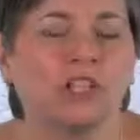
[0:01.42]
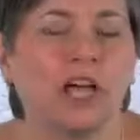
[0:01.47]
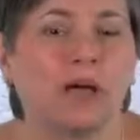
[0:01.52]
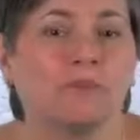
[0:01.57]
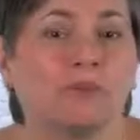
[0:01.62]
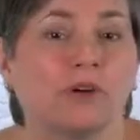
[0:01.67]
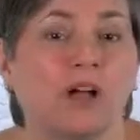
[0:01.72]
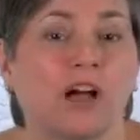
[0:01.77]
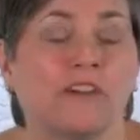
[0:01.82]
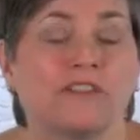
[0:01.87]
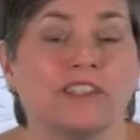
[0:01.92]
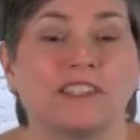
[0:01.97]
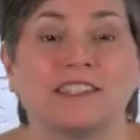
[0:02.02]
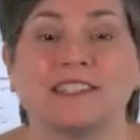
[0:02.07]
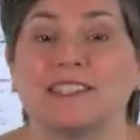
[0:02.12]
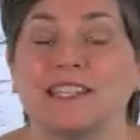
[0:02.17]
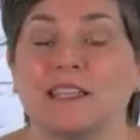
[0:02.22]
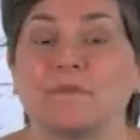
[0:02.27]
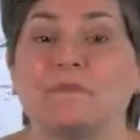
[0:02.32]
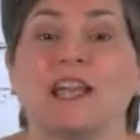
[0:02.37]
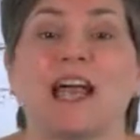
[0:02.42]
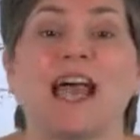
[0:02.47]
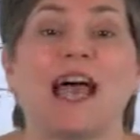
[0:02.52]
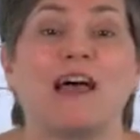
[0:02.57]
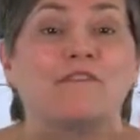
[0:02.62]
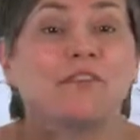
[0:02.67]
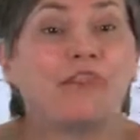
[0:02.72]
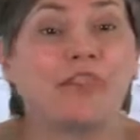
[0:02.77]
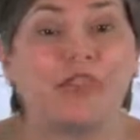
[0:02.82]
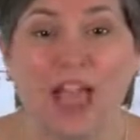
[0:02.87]
nonprofits seem to
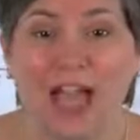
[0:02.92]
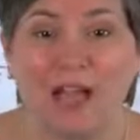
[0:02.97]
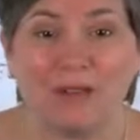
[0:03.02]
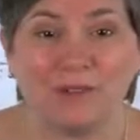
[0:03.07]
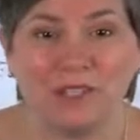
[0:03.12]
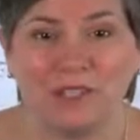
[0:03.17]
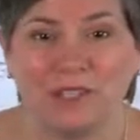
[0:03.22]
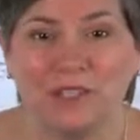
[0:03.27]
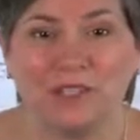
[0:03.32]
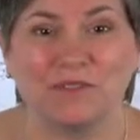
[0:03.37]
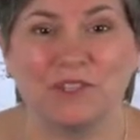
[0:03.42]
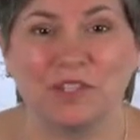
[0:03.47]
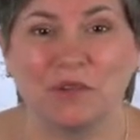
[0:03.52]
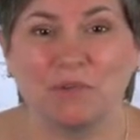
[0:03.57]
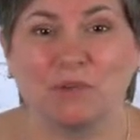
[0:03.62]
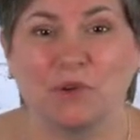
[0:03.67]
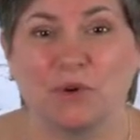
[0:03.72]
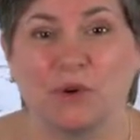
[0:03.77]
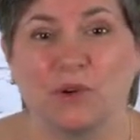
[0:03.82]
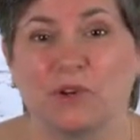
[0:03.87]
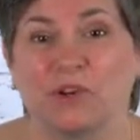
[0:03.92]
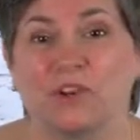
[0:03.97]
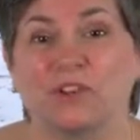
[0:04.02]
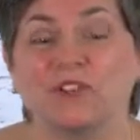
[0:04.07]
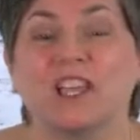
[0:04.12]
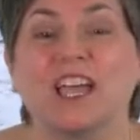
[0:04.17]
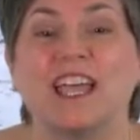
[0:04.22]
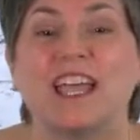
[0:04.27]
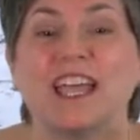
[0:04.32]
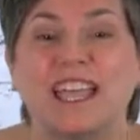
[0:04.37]
have thousands of
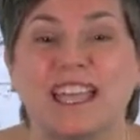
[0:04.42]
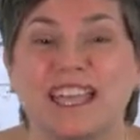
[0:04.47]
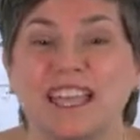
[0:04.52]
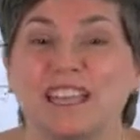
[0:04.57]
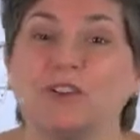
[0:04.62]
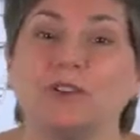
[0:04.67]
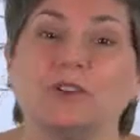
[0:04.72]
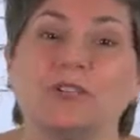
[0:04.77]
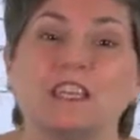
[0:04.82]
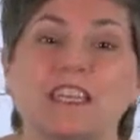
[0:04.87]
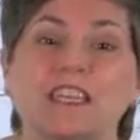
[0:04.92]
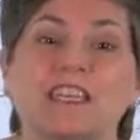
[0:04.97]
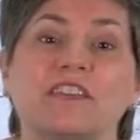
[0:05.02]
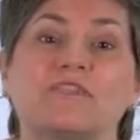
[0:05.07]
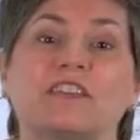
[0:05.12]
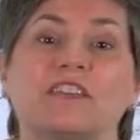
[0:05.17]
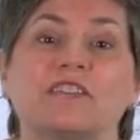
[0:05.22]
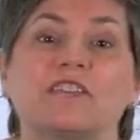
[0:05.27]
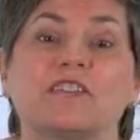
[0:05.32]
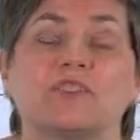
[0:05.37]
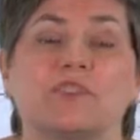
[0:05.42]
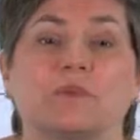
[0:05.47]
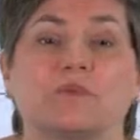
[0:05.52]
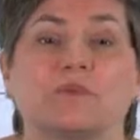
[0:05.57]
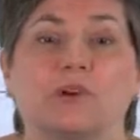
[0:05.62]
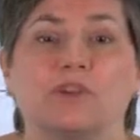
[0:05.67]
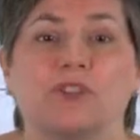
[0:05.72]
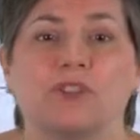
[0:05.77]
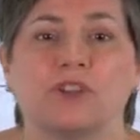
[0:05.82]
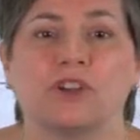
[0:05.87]
supporters eagerly giving to
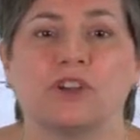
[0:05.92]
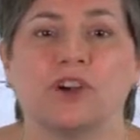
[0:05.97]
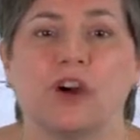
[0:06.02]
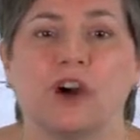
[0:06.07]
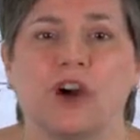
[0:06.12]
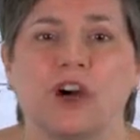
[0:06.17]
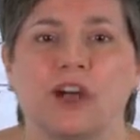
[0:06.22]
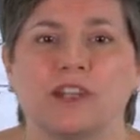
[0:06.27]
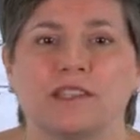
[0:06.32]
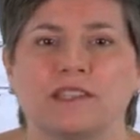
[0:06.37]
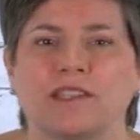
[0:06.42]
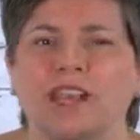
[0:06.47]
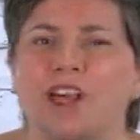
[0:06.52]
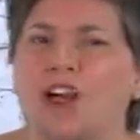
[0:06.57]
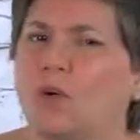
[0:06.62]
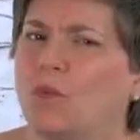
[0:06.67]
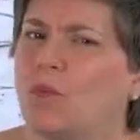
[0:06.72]
support their cause,